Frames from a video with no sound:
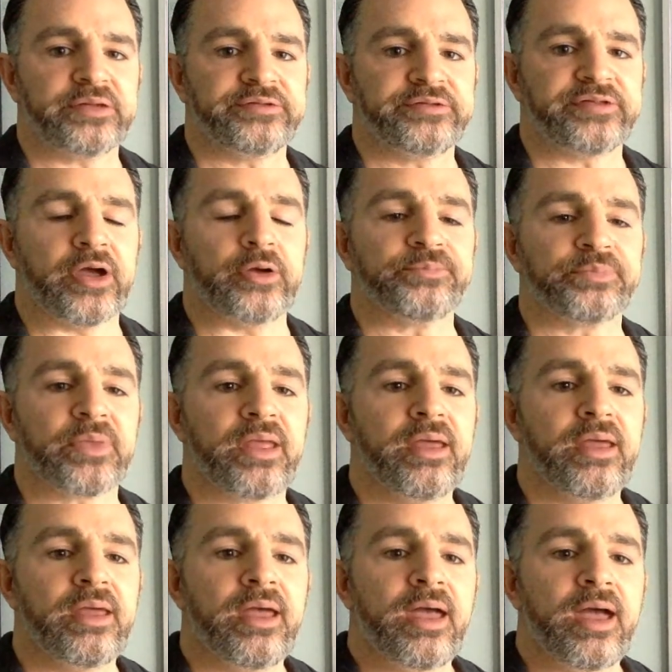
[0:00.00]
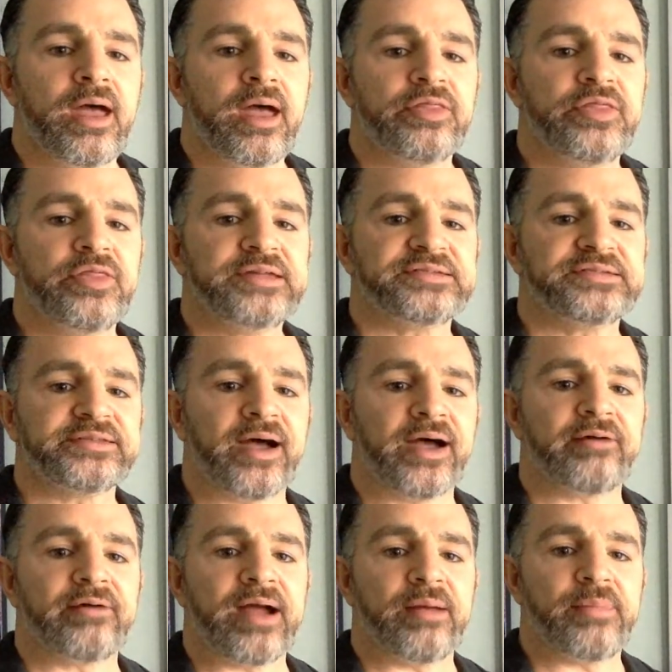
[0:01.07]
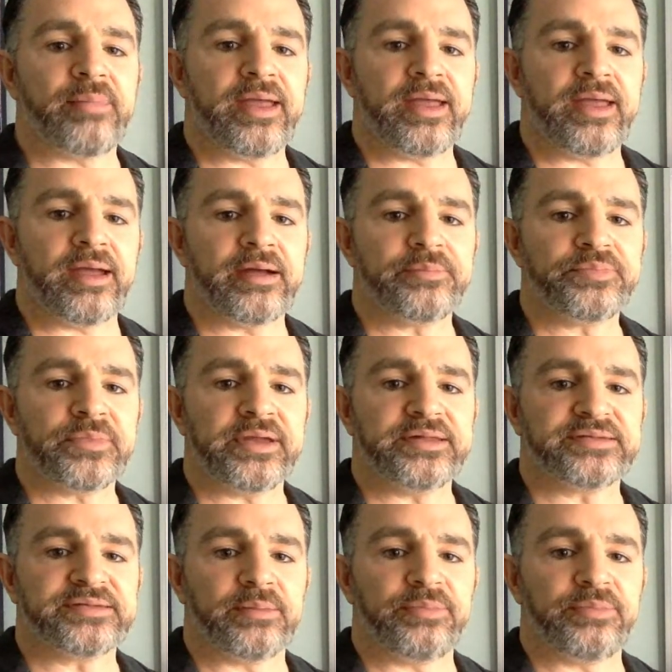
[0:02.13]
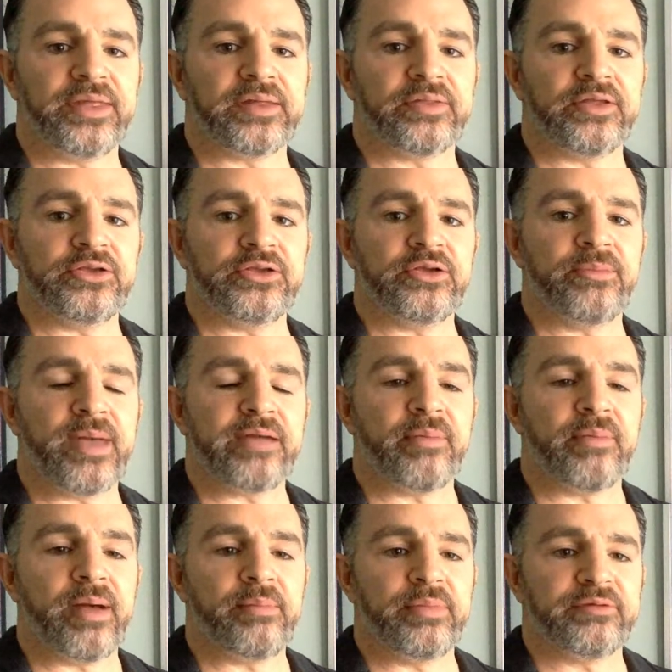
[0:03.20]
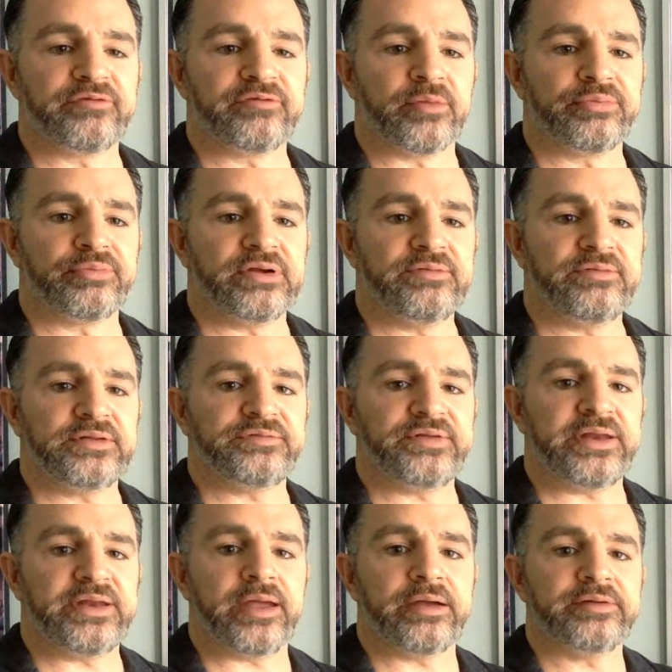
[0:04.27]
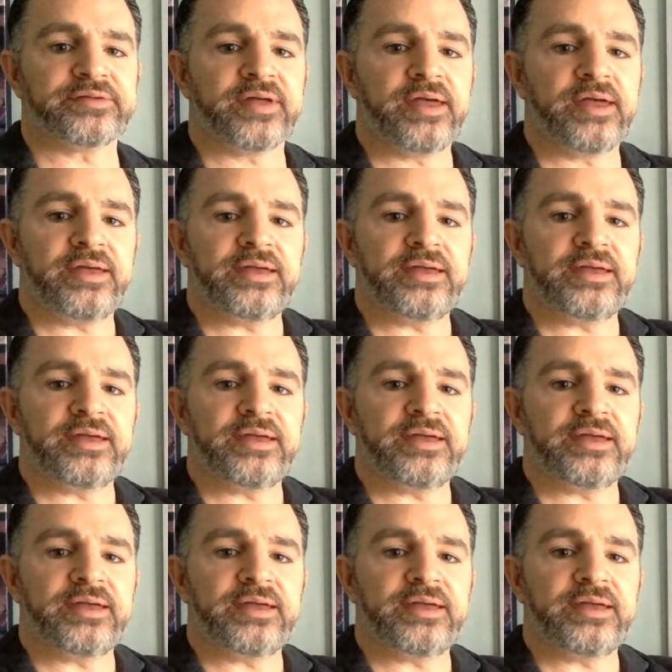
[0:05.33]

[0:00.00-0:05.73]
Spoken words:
So this diagram here is something that you may remember from previous videos.